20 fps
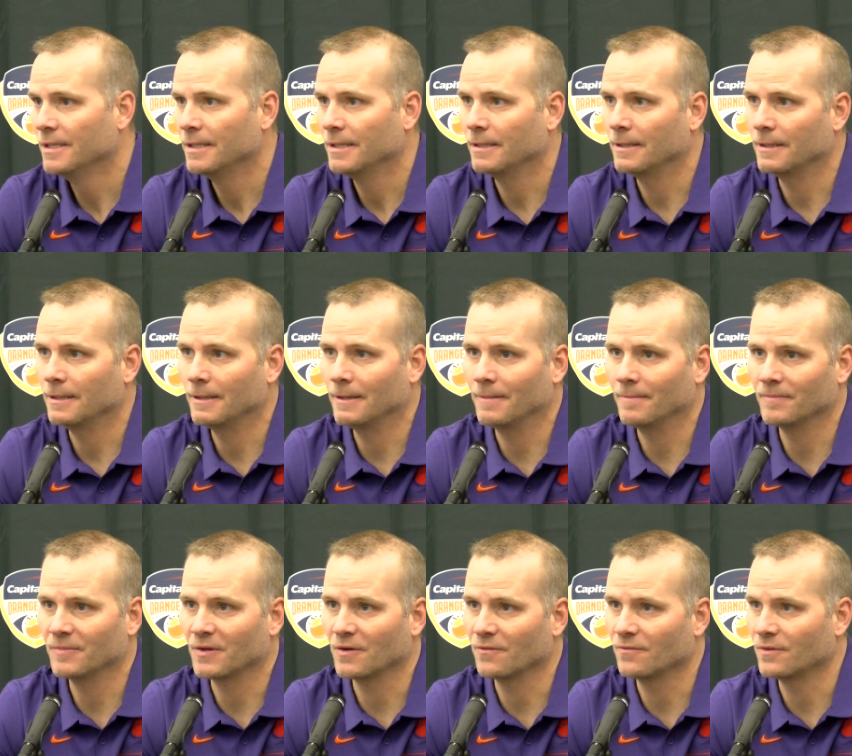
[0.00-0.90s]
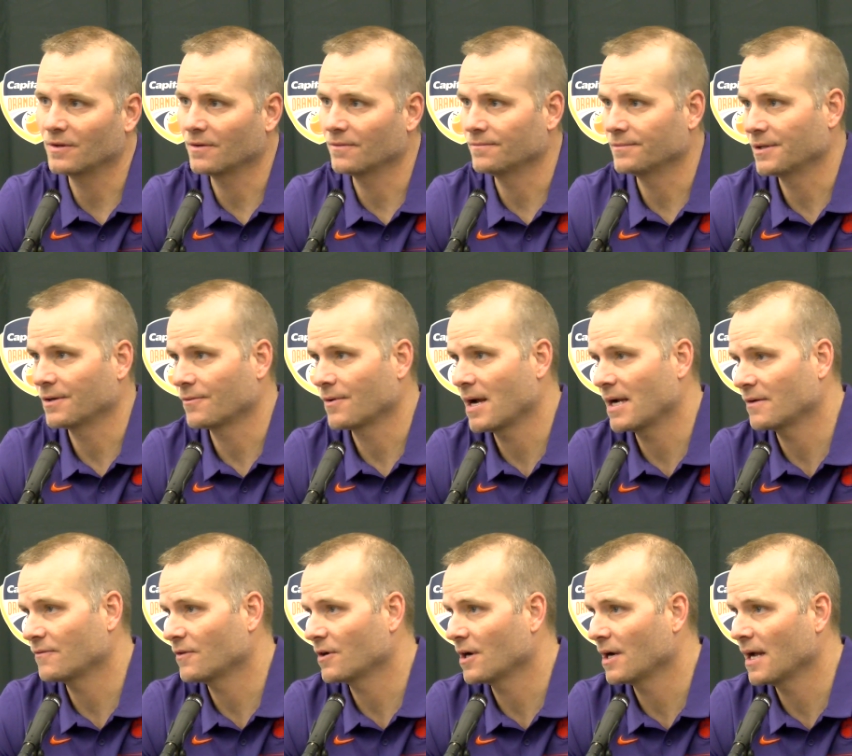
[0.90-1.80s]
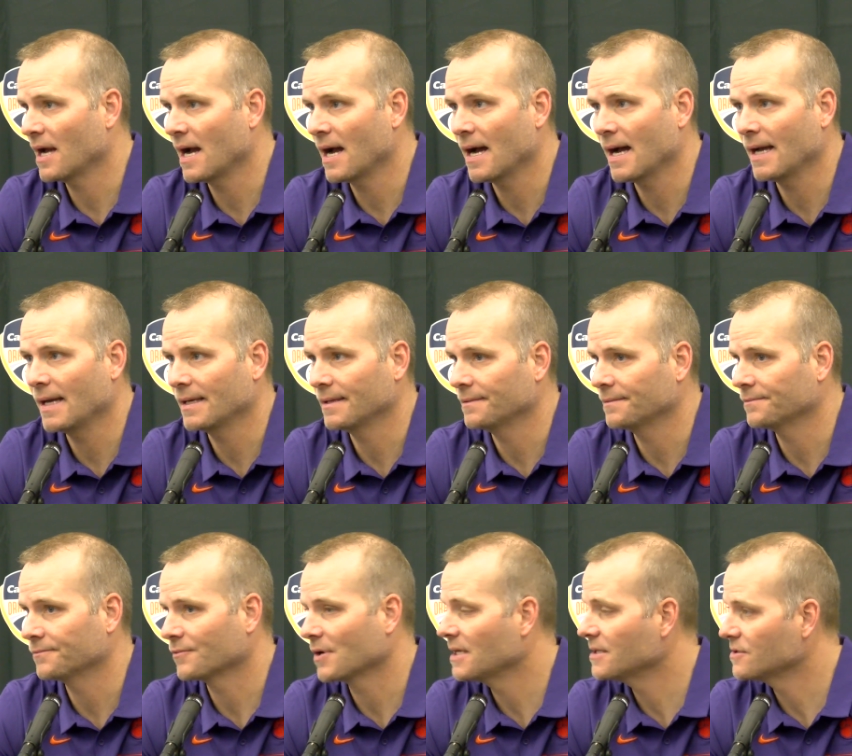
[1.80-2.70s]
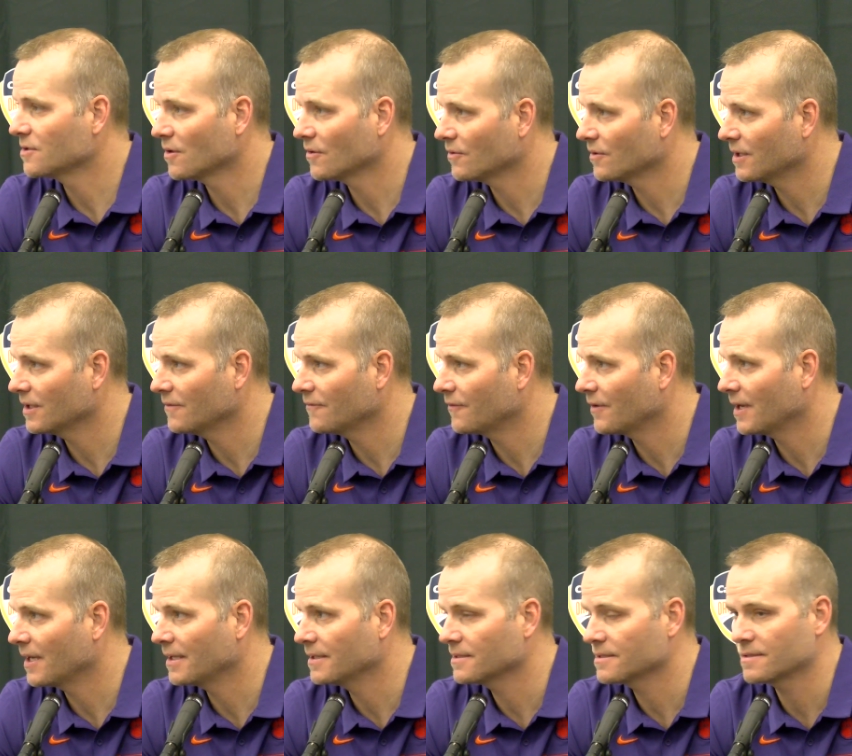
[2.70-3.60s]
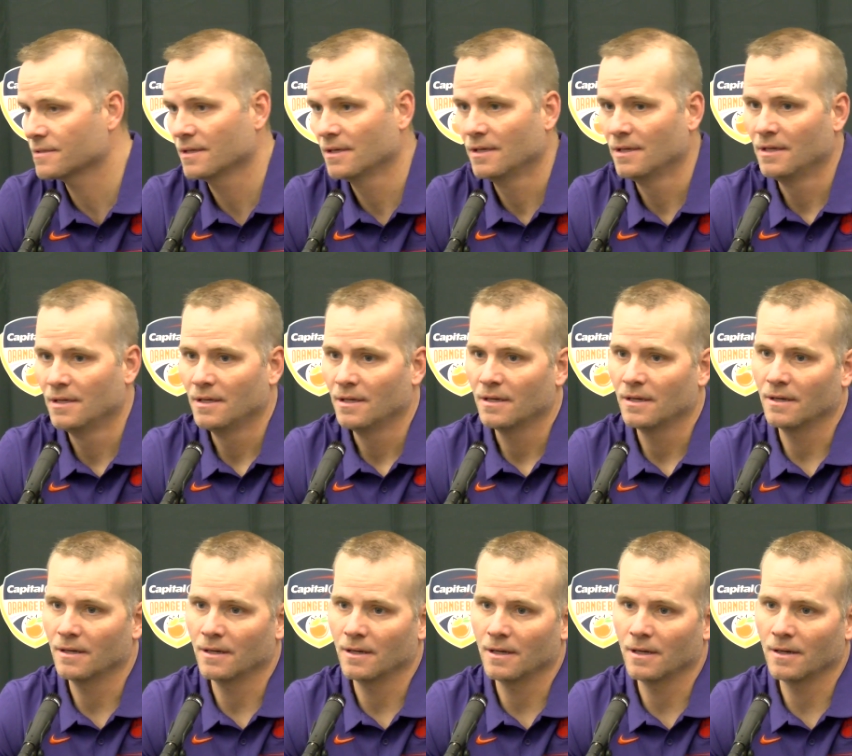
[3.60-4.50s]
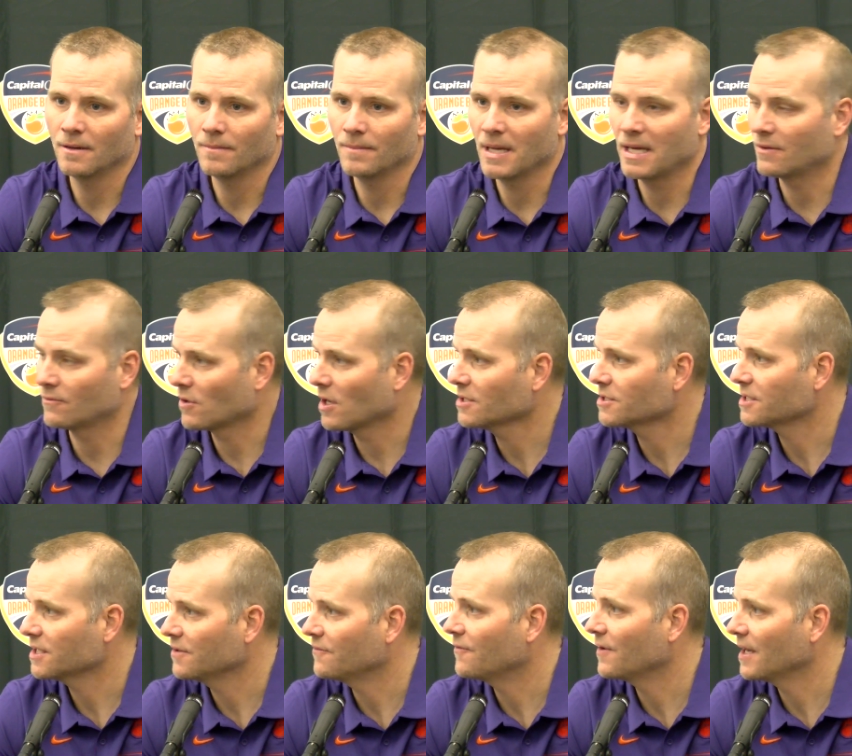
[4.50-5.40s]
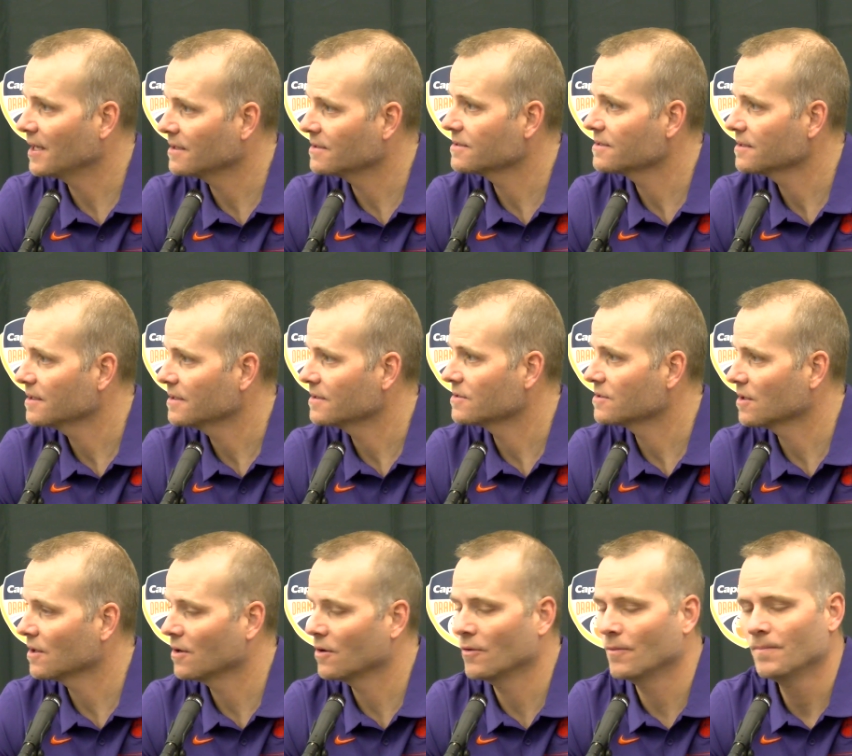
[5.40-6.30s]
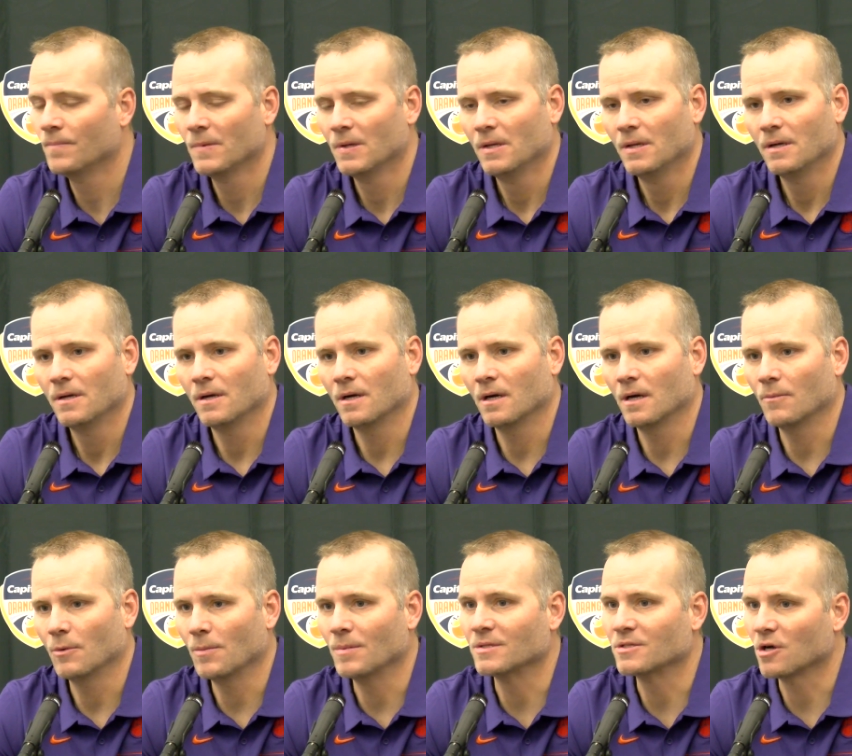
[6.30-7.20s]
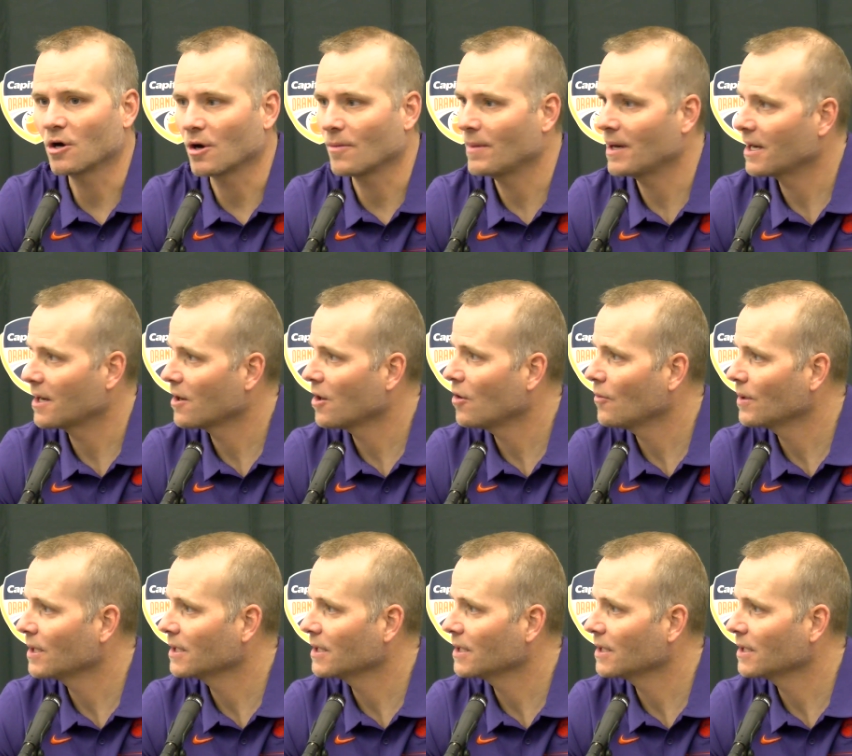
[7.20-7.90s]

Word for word: They're ranked very high in red zone defense and rush defense. And so we've been talking about it all